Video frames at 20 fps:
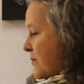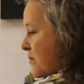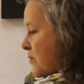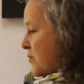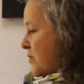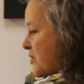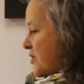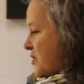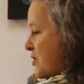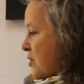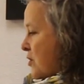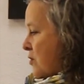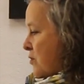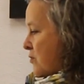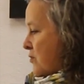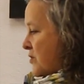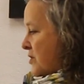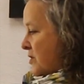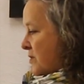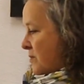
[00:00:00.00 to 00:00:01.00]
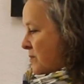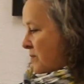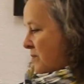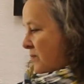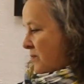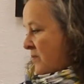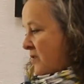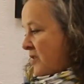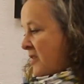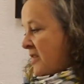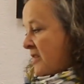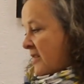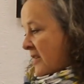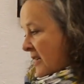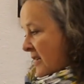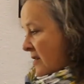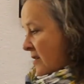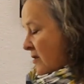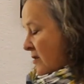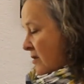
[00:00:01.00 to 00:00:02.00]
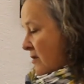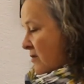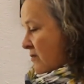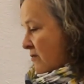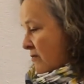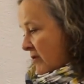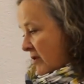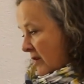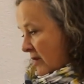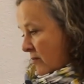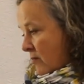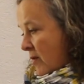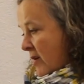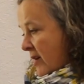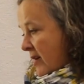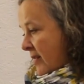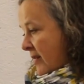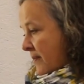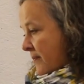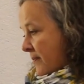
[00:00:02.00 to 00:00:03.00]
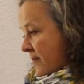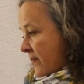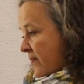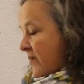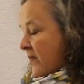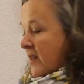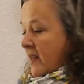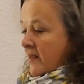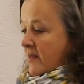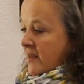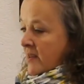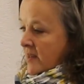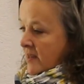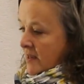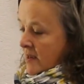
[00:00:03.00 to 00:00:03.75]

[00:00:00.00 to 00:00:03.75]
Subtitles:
which holds detail really well. This